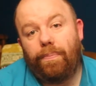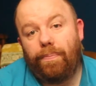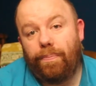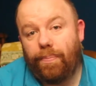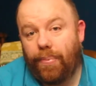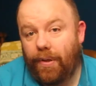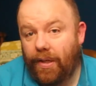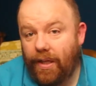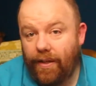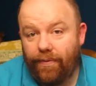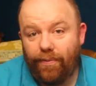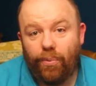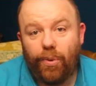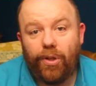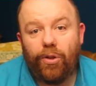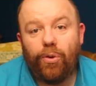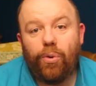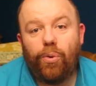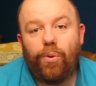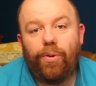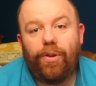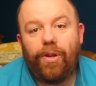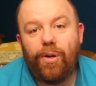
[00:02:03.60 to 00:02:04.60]
But even with
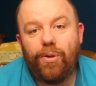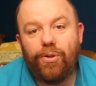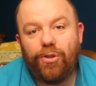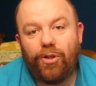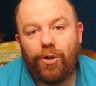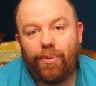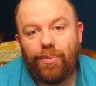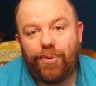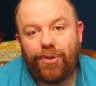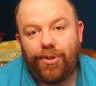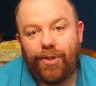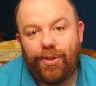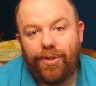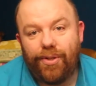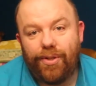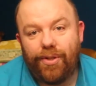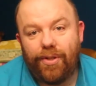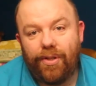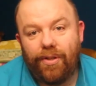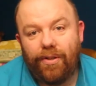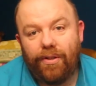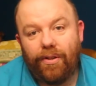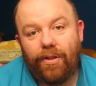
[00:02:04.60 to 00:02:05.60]
all those options,
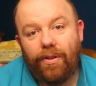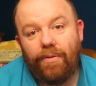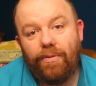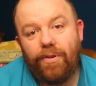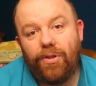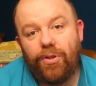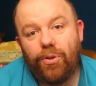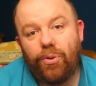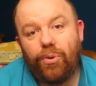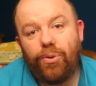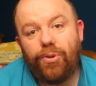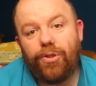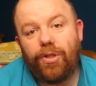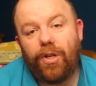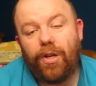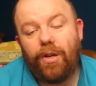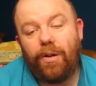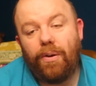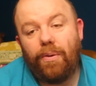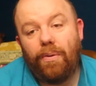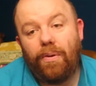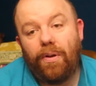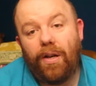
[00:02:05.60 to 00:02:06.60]
there is
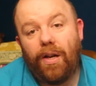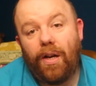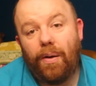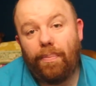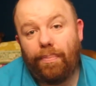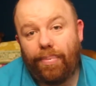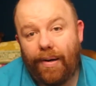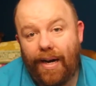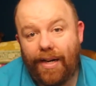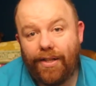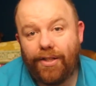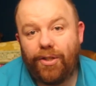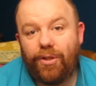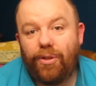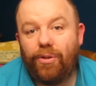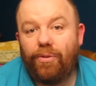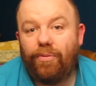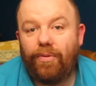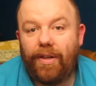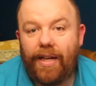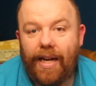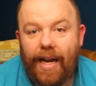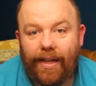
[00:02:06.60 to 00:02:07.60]
also a
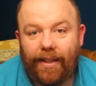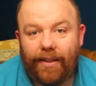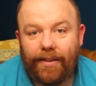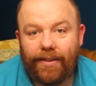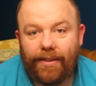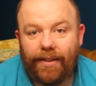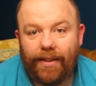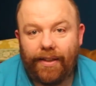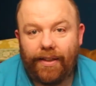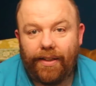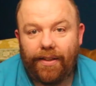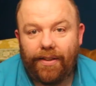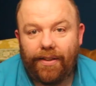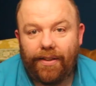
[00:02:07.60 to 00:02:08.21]
practical reality,